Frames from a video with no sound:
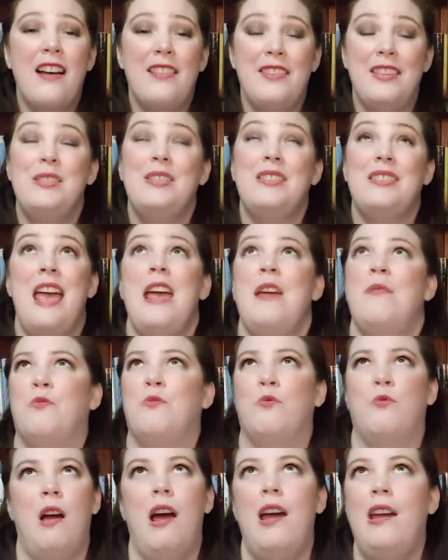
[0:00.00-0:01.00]
this
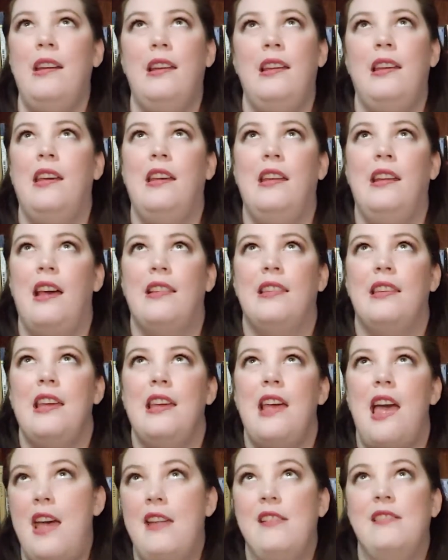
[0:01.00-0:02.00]
came right in at
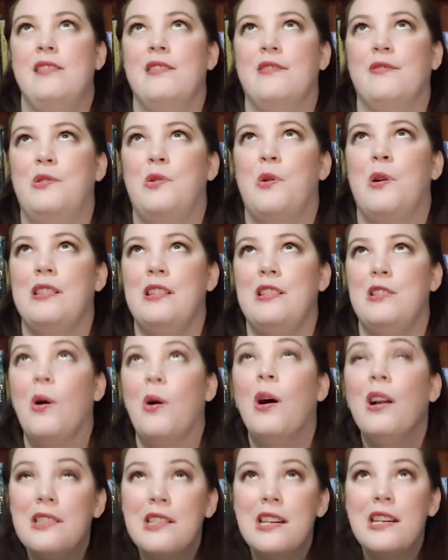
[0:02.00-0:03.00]
the end of
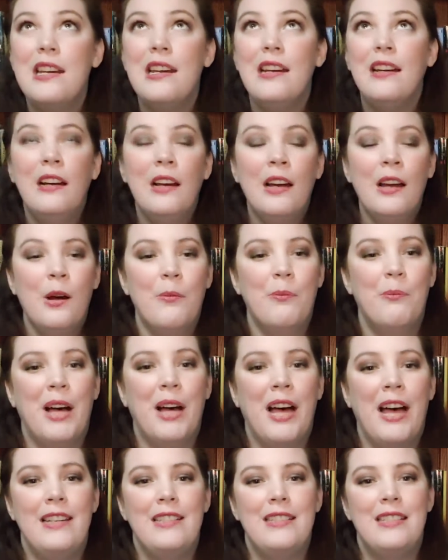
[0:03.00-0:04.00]
2020,
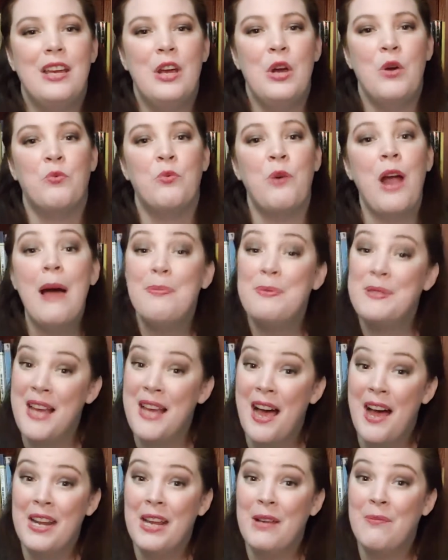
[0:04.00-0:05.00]
but
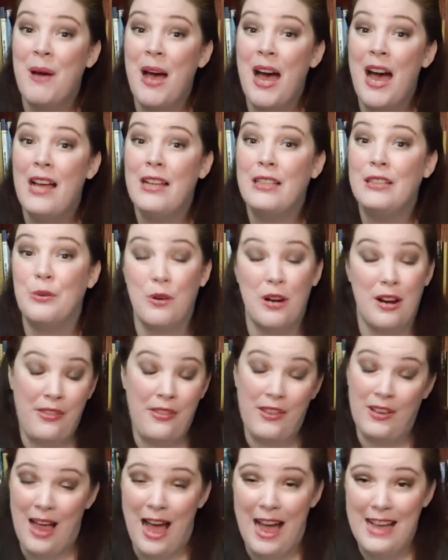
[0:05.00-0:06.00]
Rhapsodic by Laura
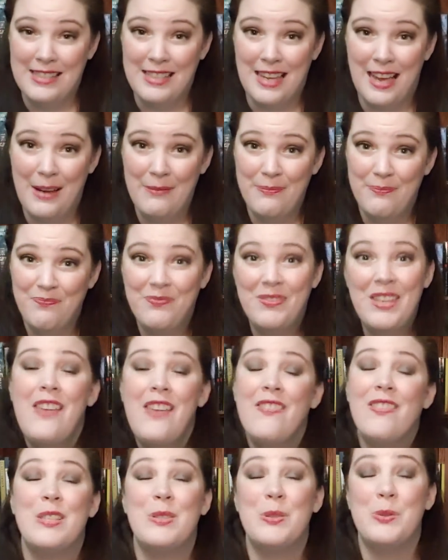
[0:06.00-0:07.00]
Thalassa.
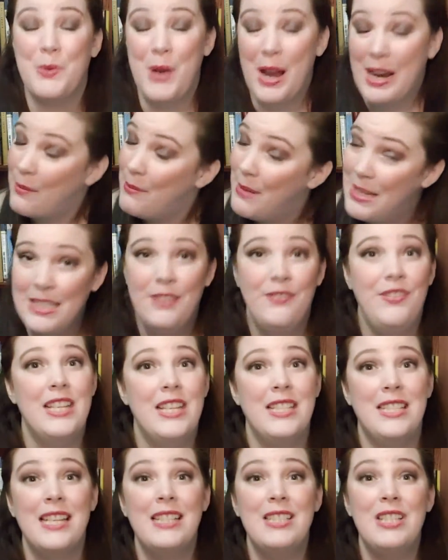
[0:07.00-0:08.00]
This was recommended
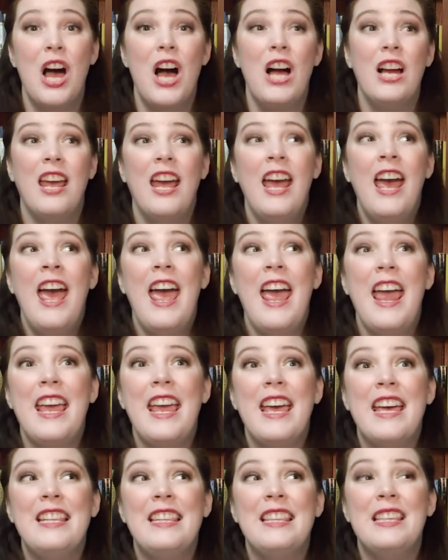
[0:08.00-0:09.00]
via TikTok,
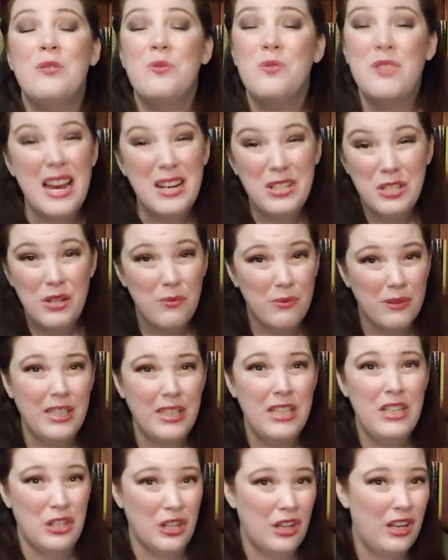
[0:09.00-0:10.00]
and this was actually a
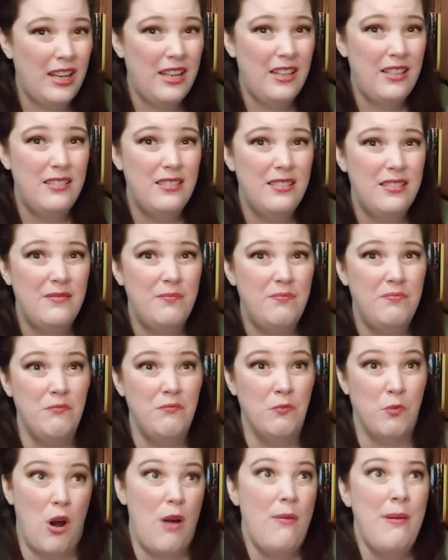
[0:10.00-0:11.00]
really good
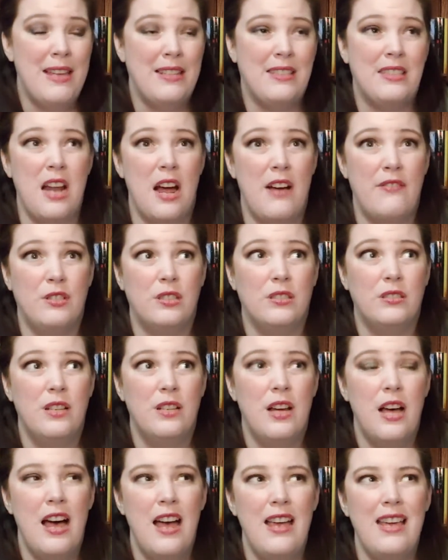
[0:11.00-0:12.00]
romance
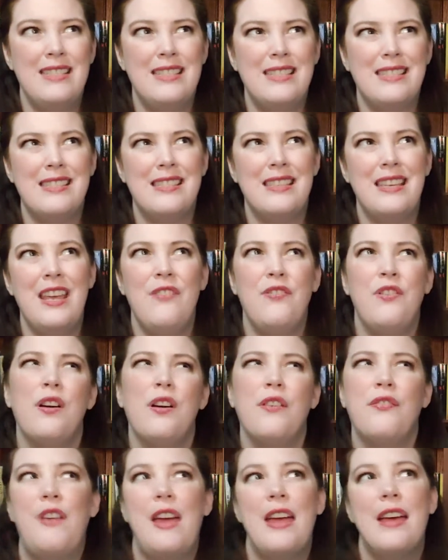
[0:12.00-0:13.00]
novel. If
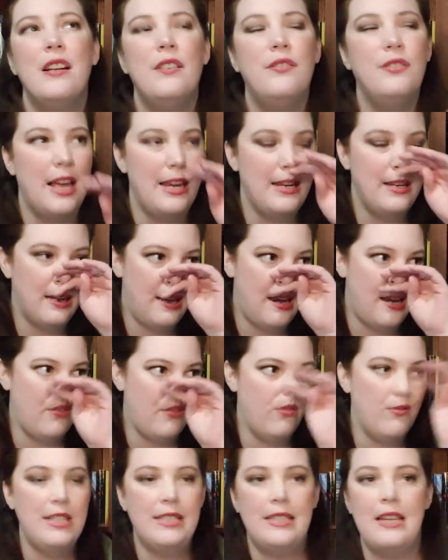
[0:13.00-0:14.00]
you're a fan of like
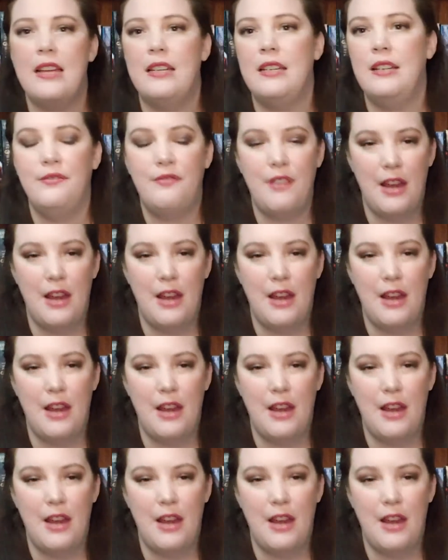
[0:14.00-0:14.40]
Rhysand and